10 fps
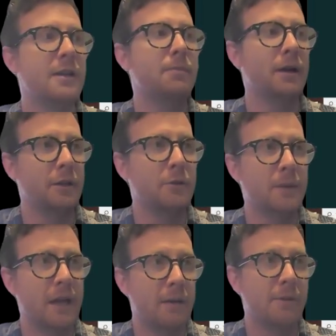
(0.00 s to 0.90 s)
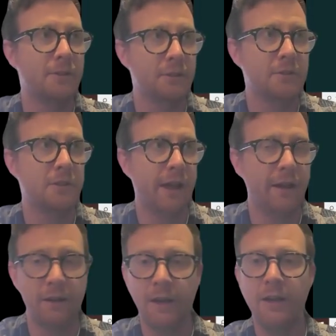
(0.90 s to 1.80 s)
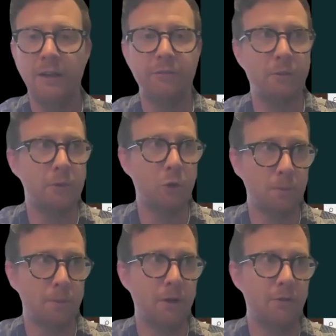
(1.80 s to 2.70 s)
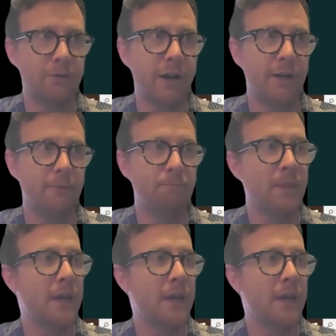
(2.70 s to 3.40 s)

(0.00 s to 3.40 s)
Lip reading: but you'll be able to do that from your profile.